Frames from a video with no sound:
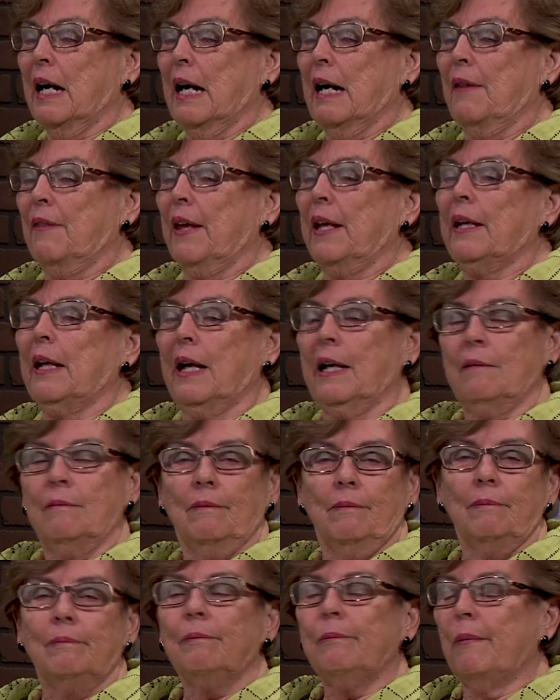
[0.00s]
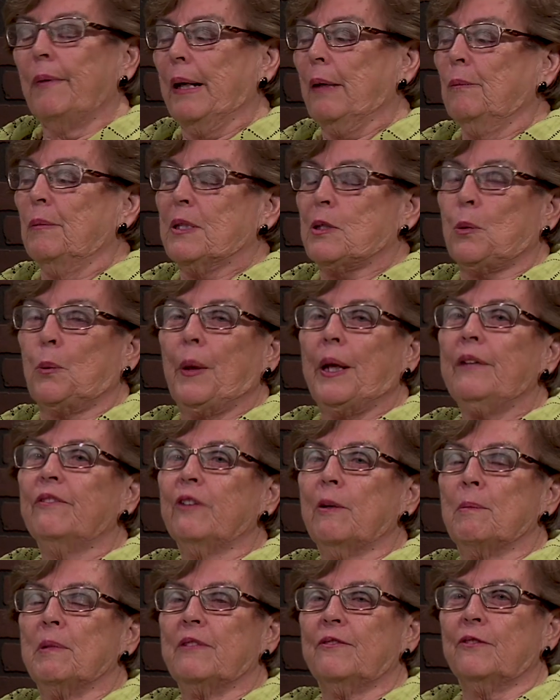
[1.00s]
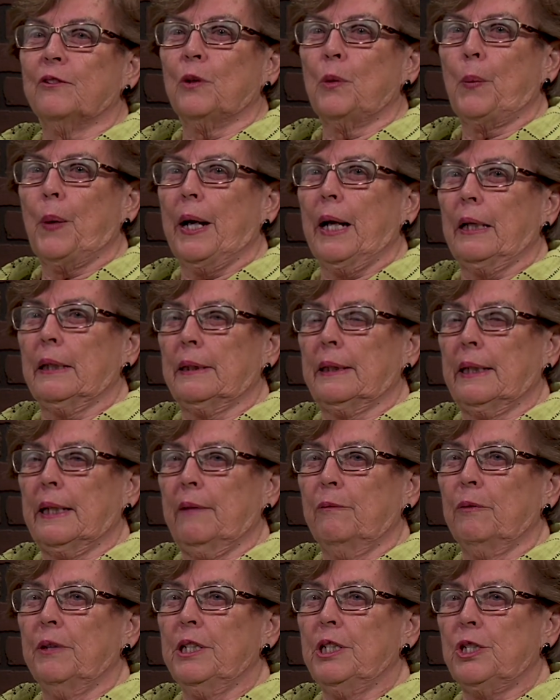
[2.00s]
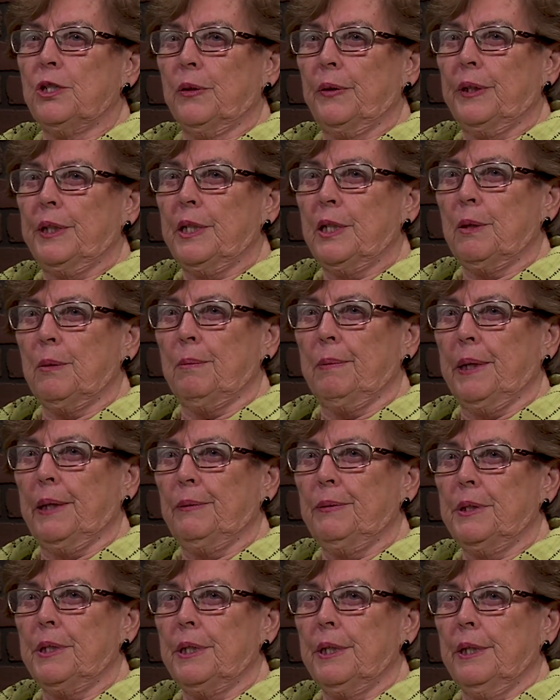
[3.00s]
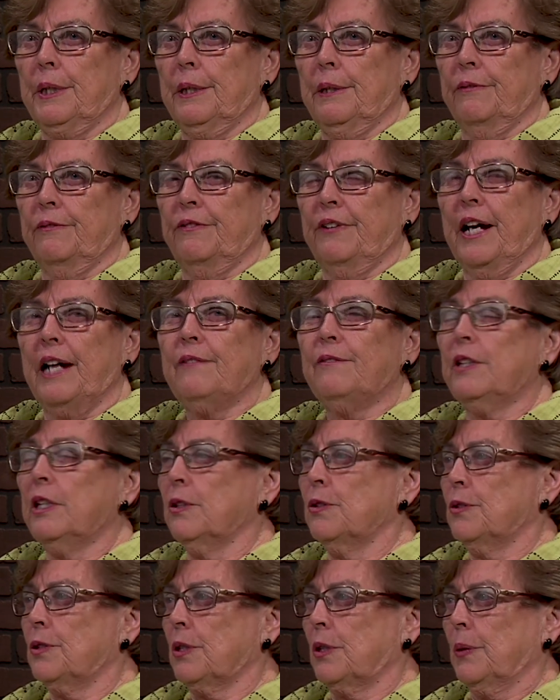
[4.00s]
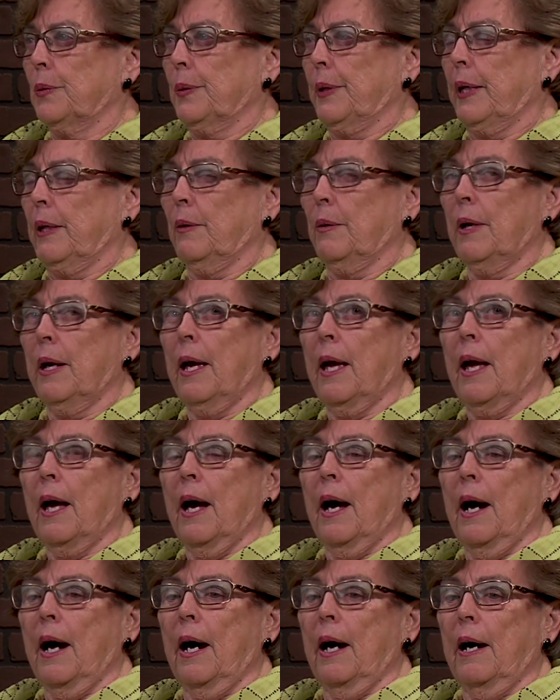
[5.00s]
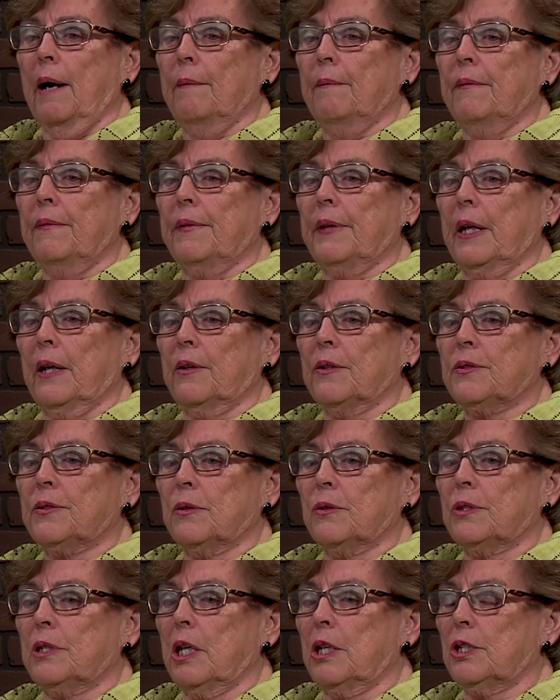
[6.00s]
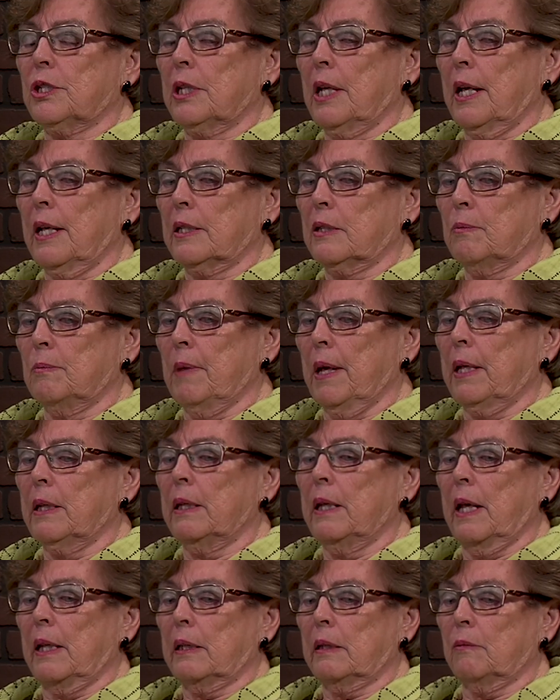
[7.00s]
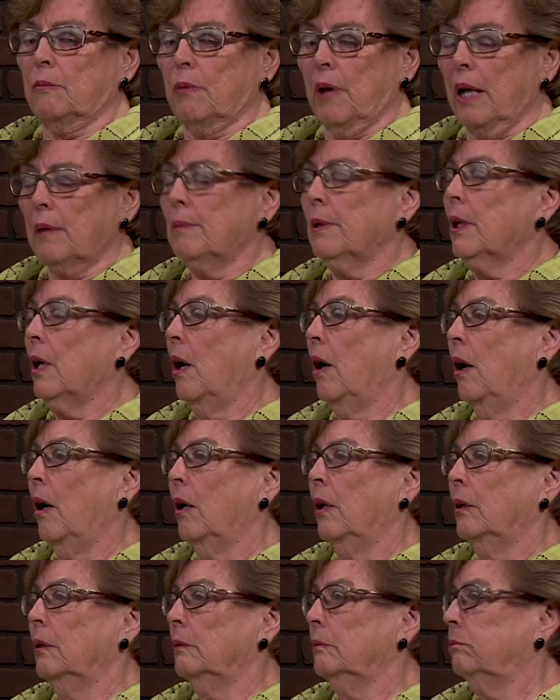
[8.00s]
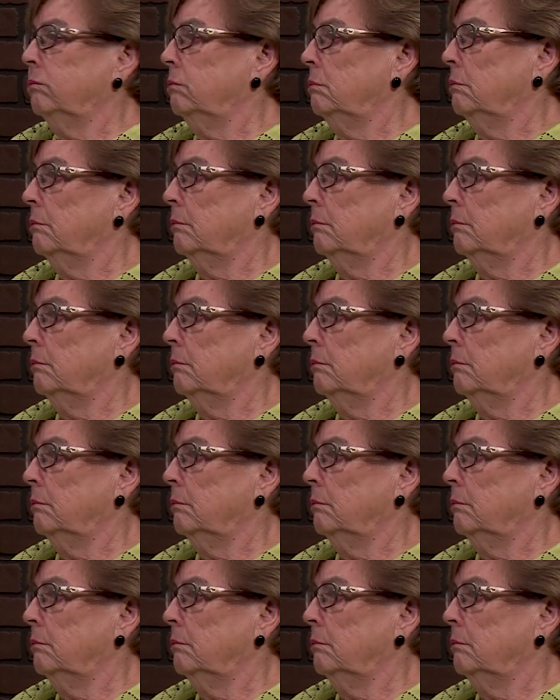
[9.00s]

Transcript: then I was away from it for a while, and I rejoined about 5 years ago now. The Art Association has met at Rodman Hall,